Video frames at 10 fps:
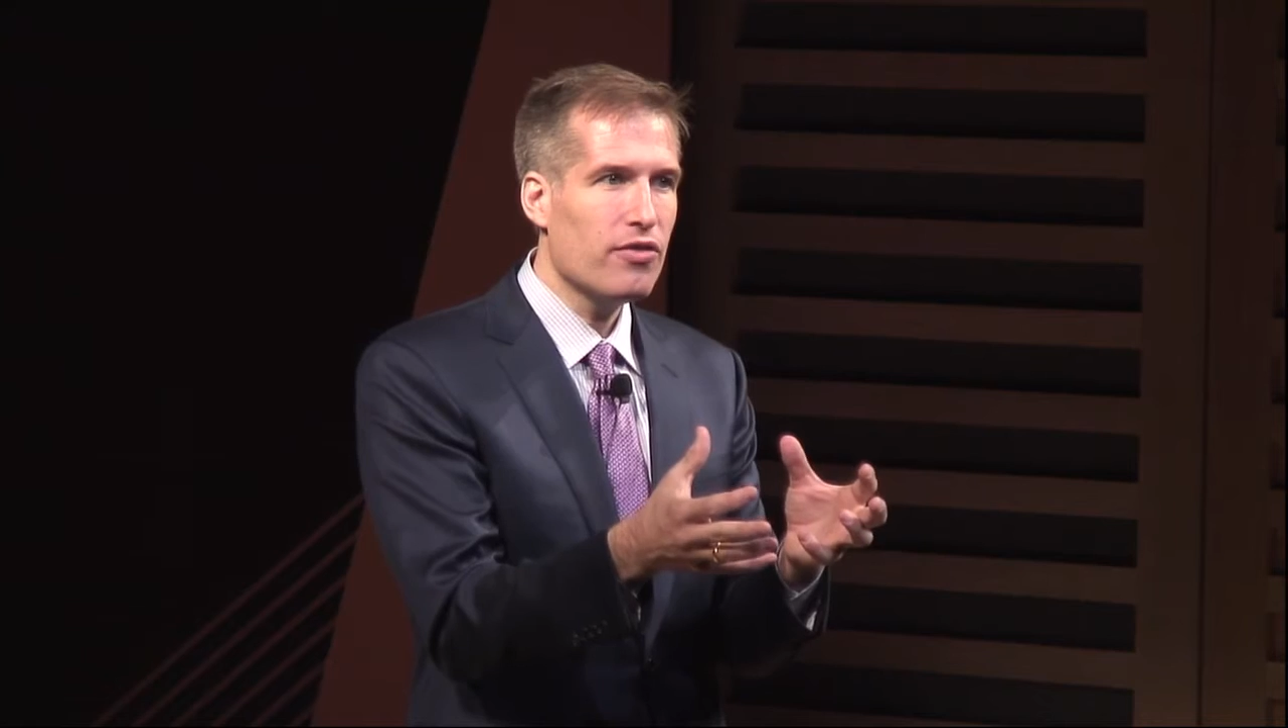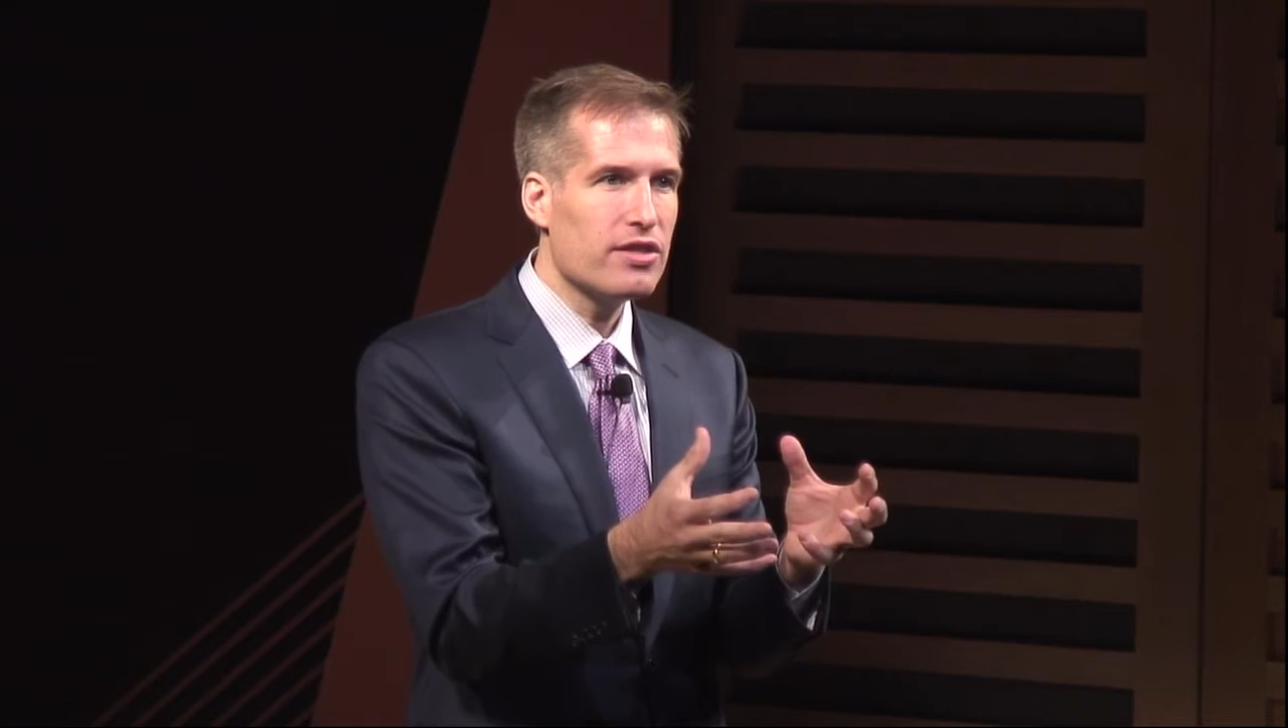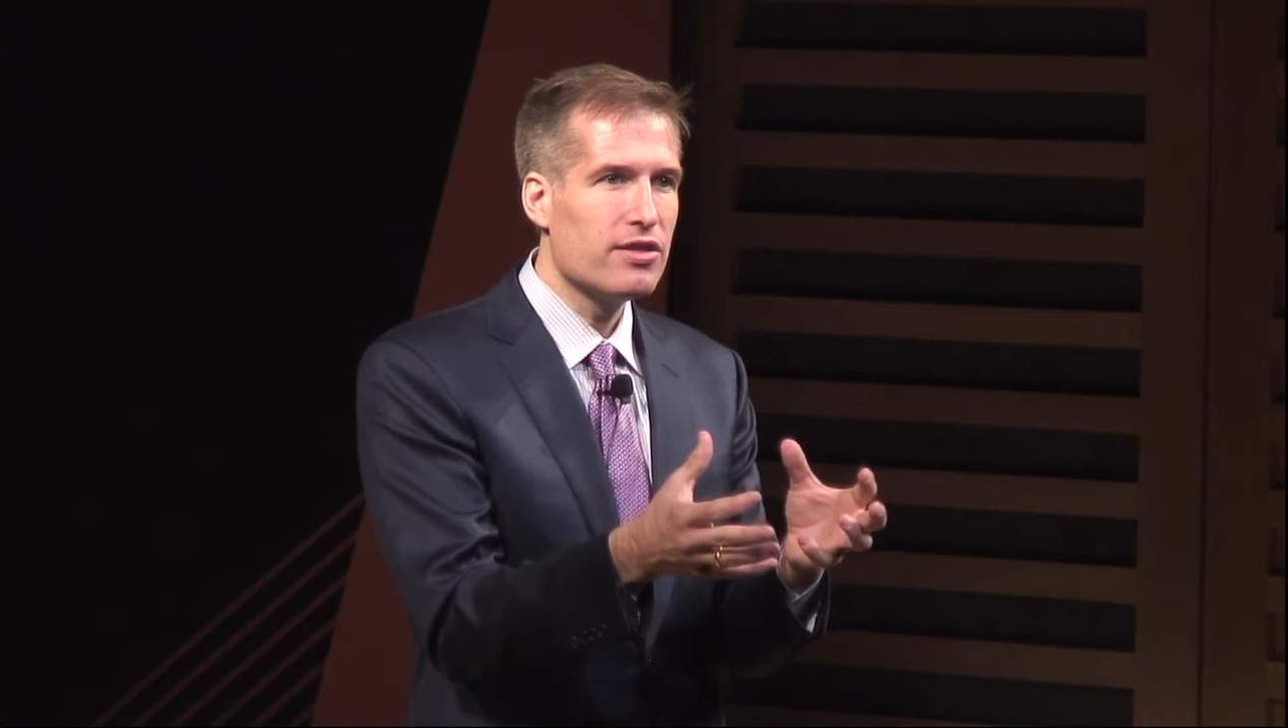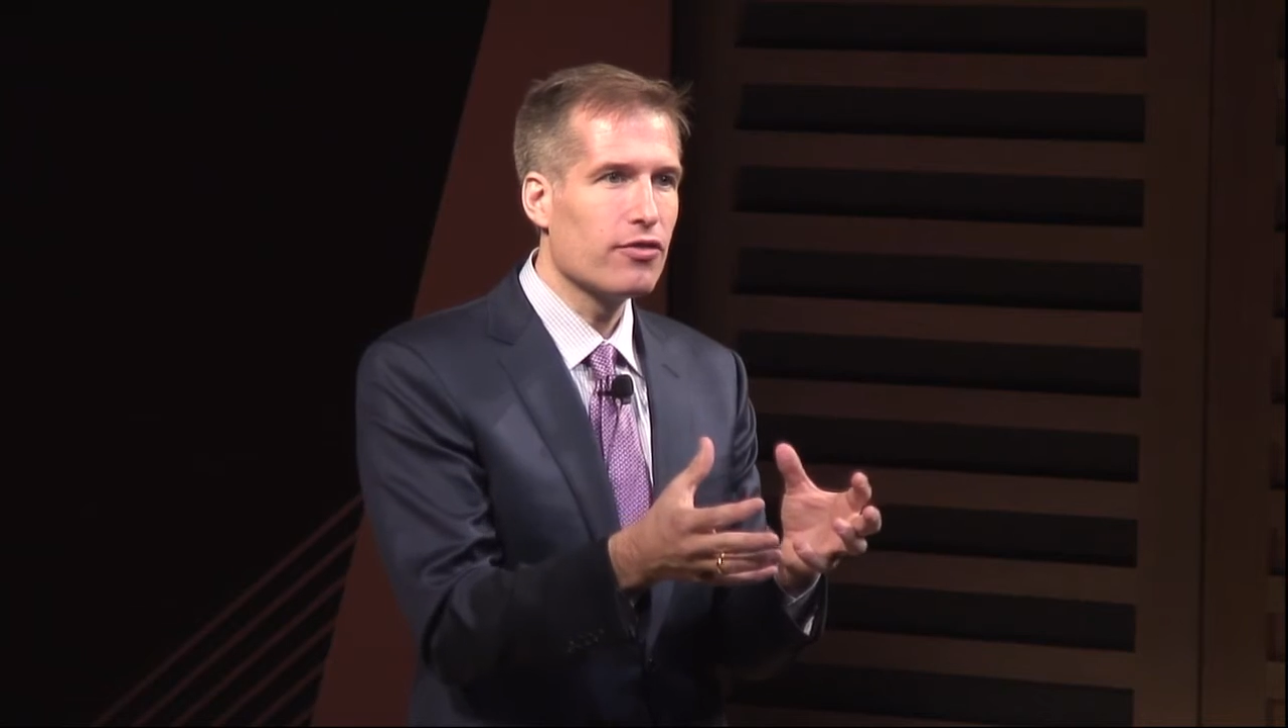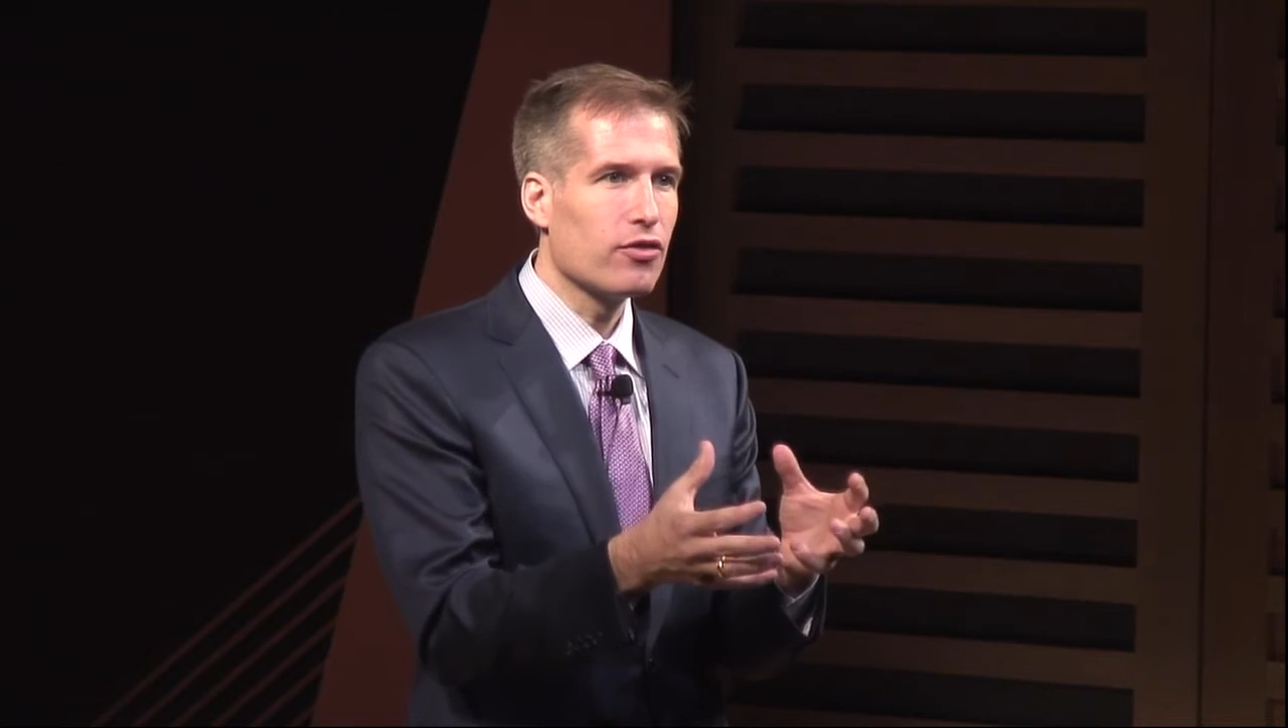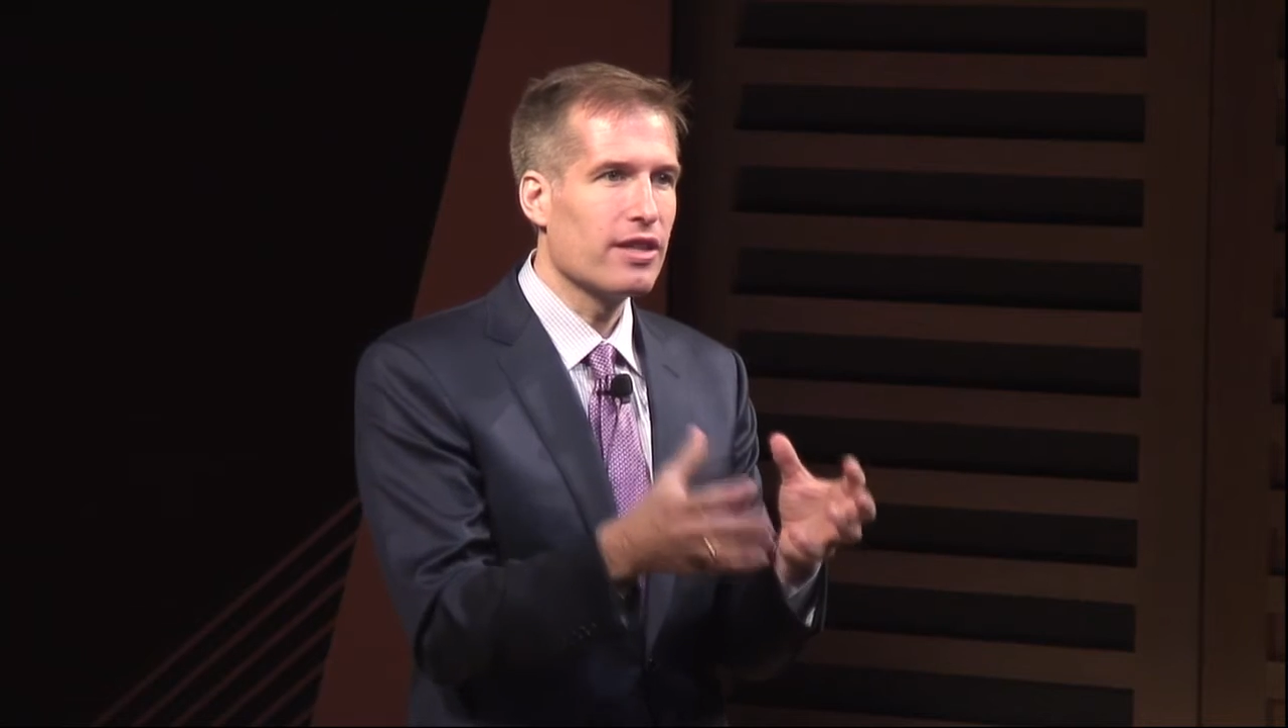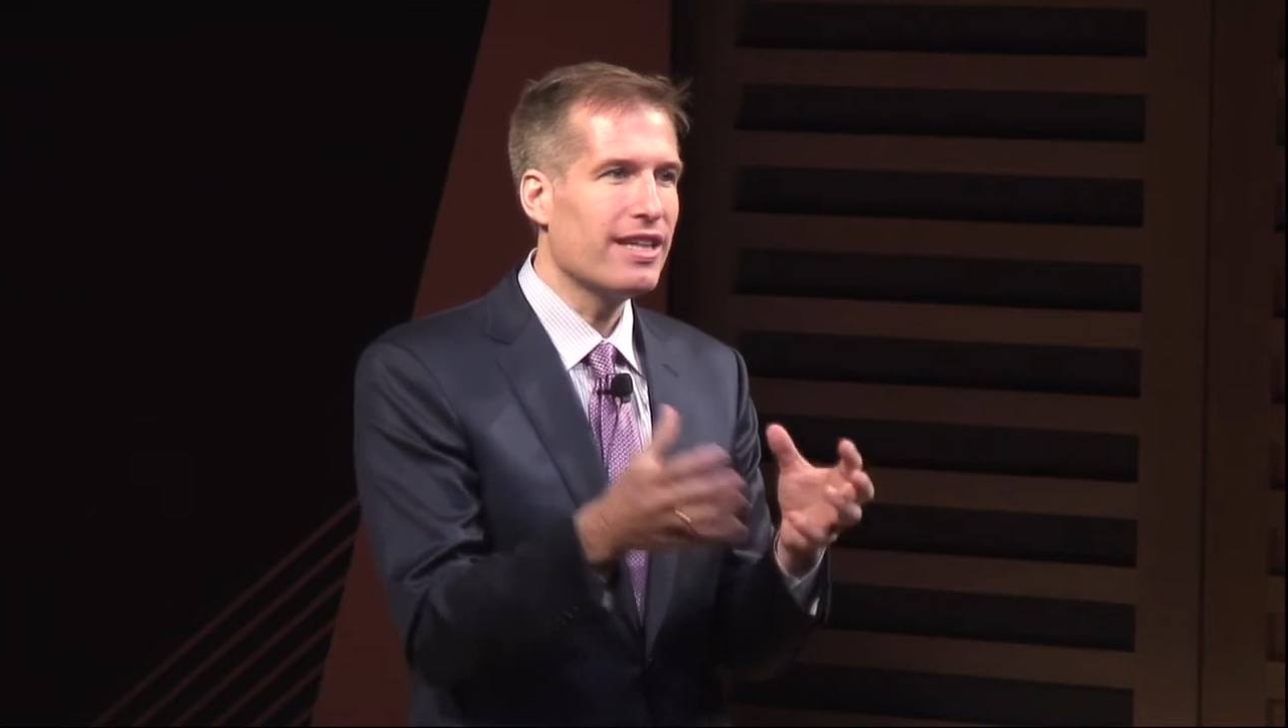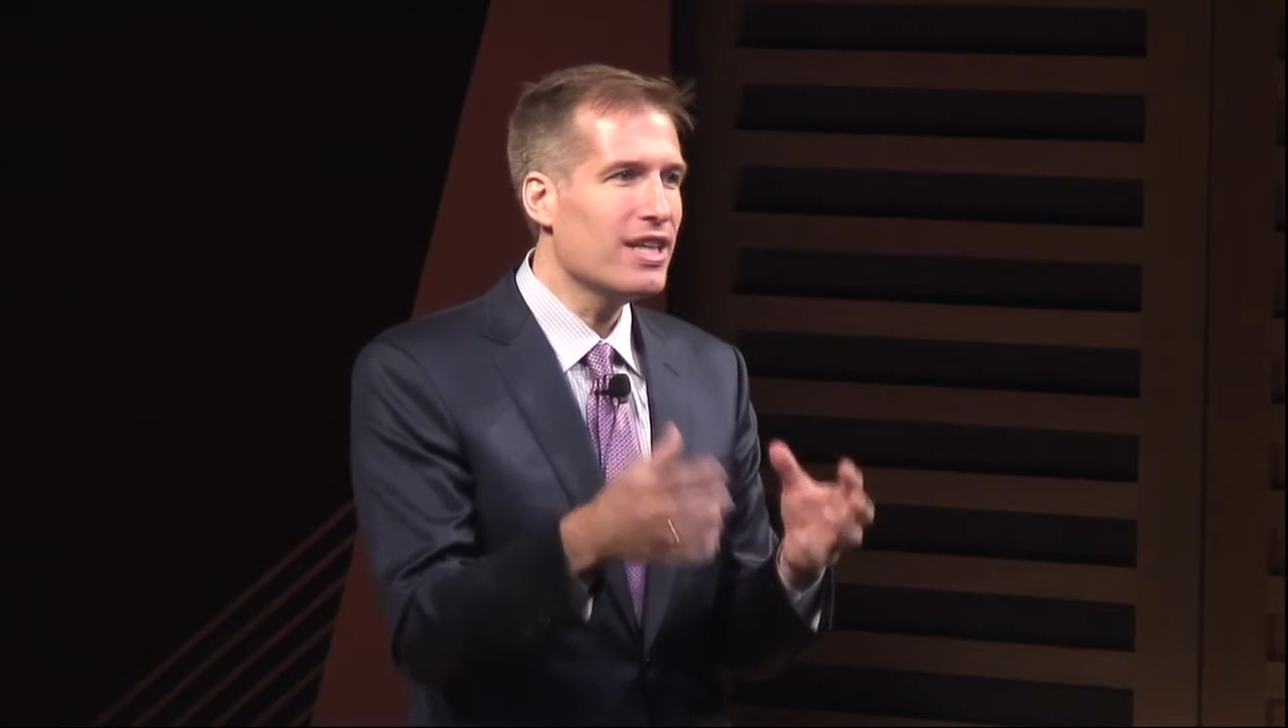these different